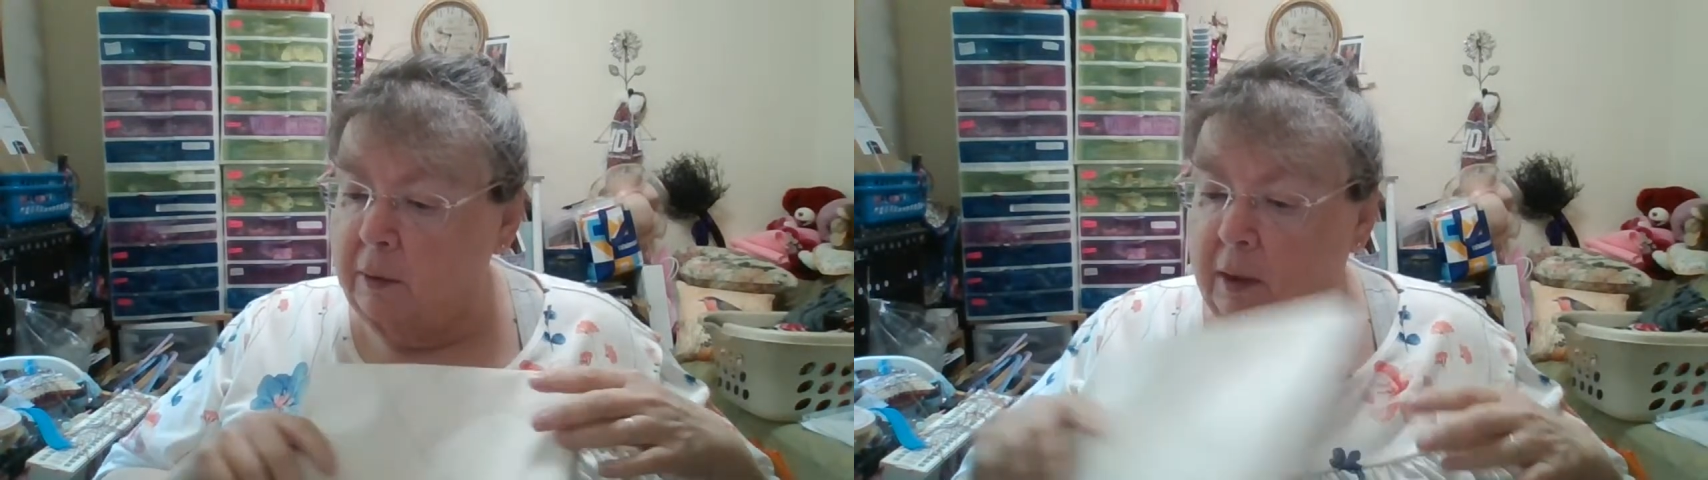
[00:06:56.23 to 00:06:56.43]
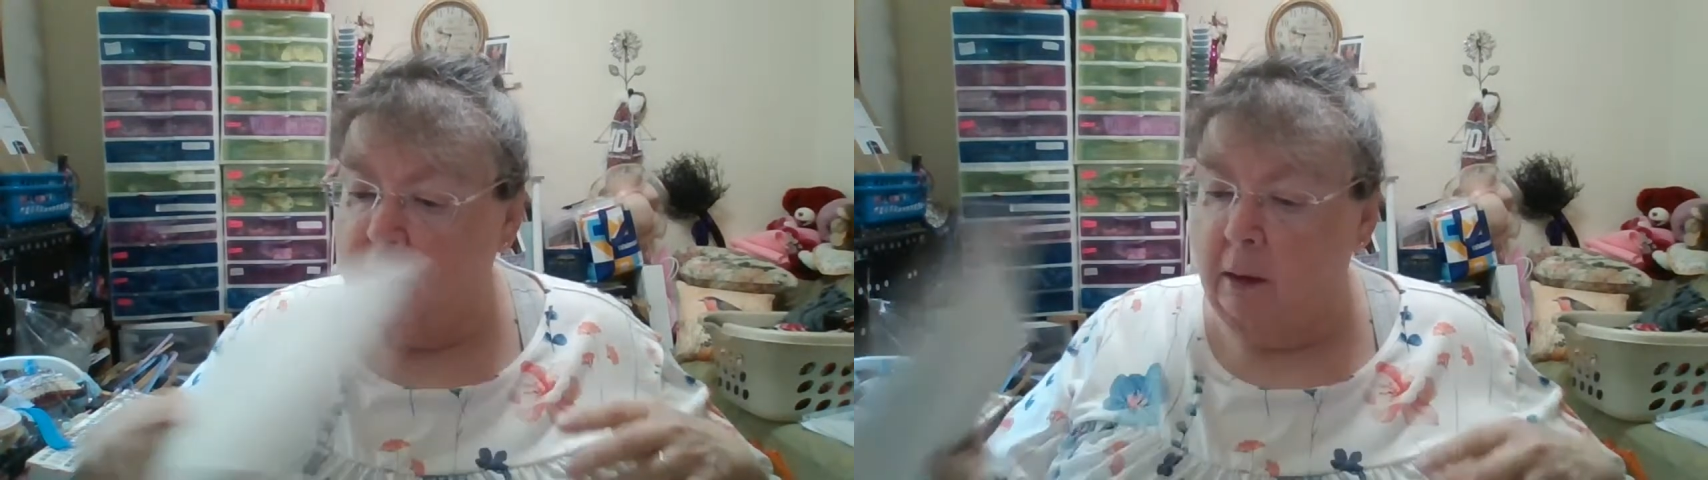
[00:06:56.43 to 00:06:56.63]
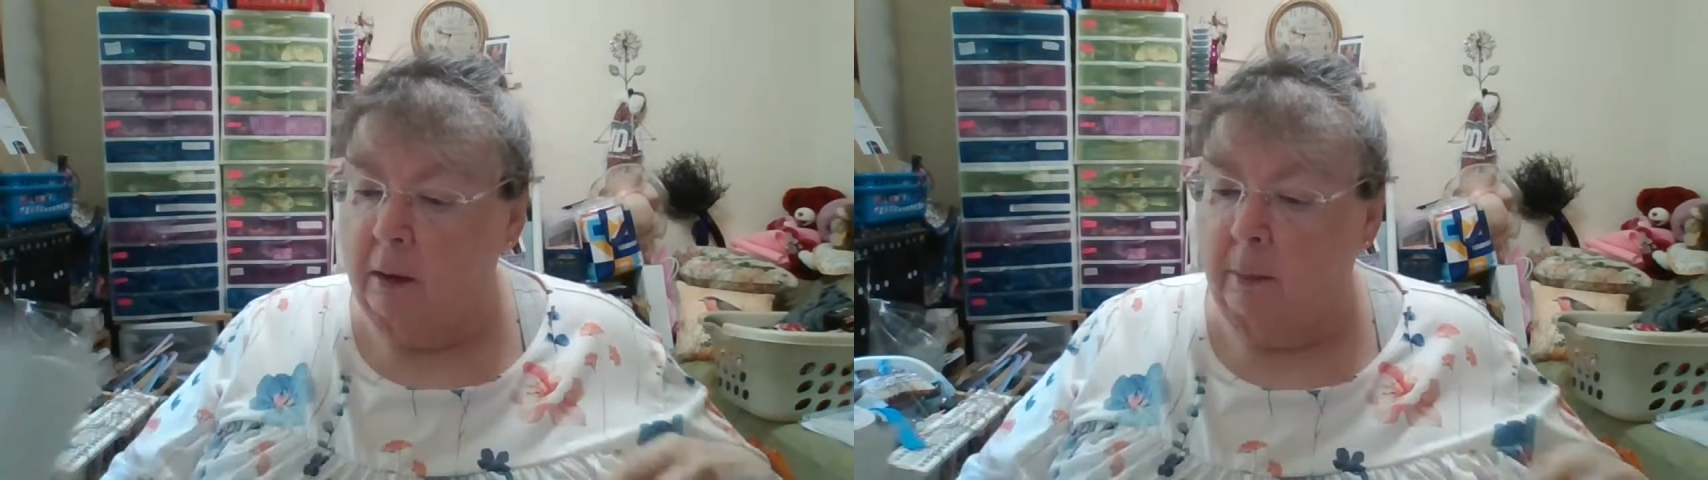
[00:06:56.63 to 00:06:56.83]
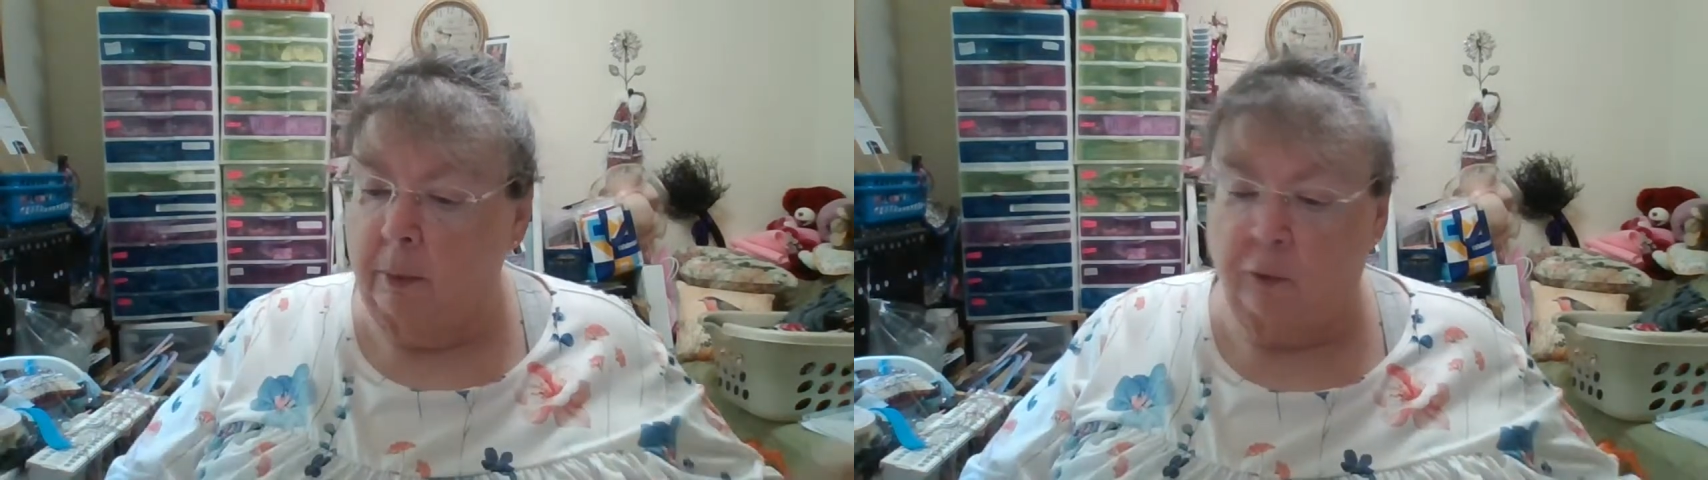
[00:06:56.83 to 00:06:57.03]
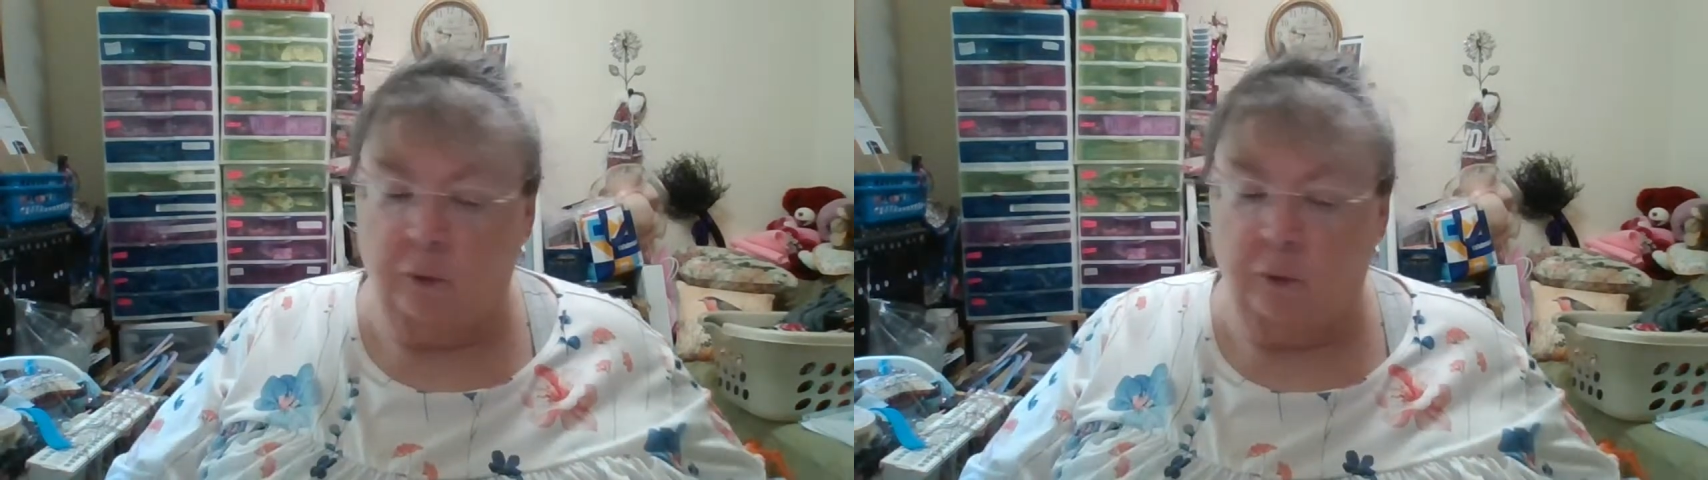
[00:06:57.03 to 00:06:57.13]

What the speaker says: kit number